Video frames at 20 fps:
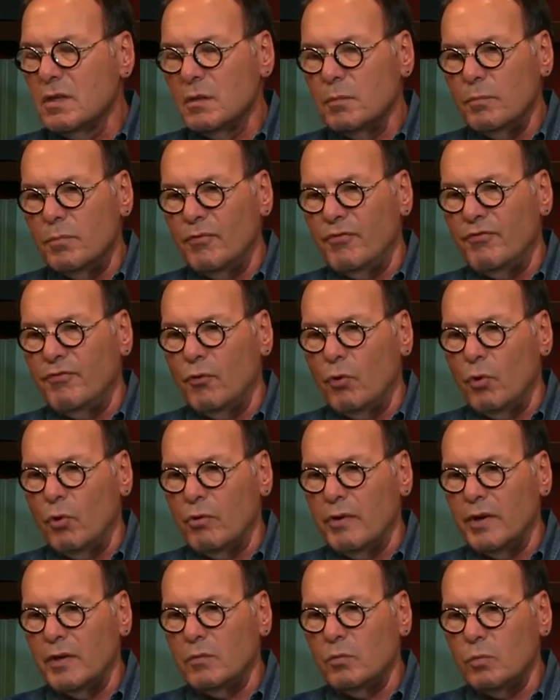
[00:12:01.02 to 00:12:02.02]

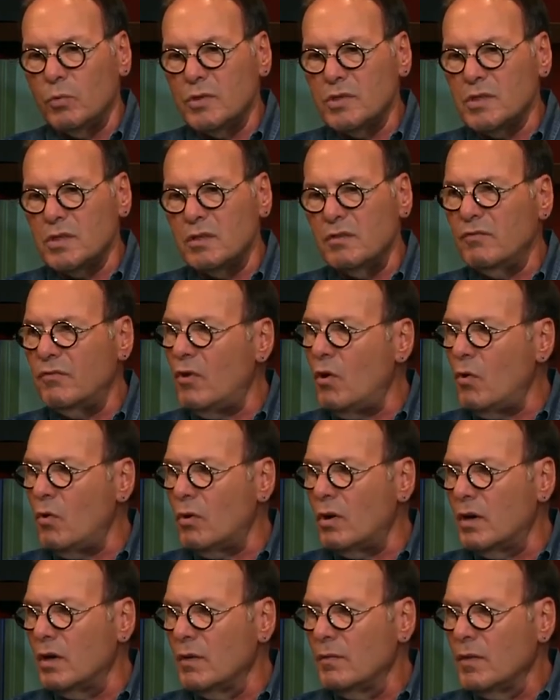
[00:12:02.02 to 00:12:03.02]
before it was in
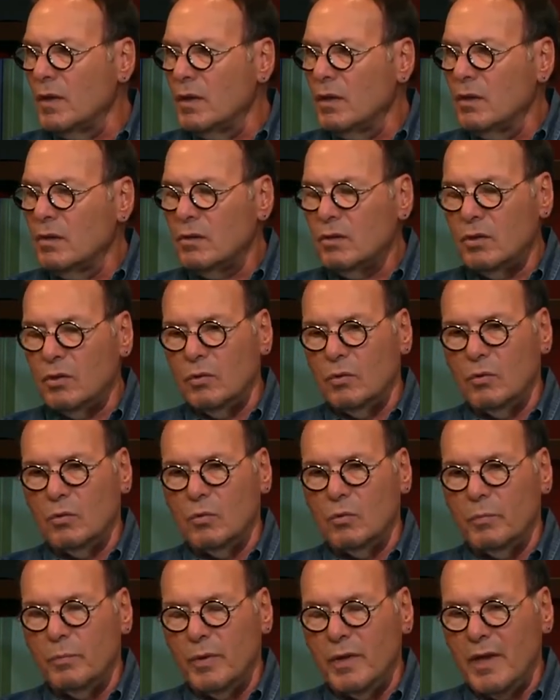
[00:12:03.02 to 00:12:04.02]
vogue,
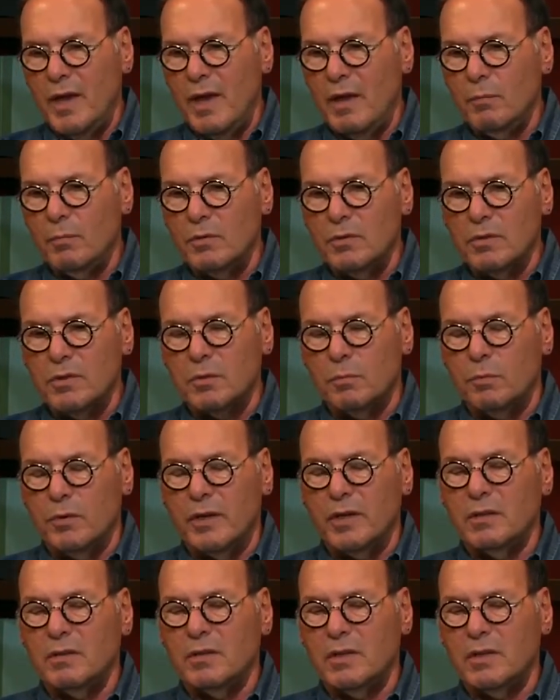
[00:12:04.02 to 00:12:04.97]
to be able to bring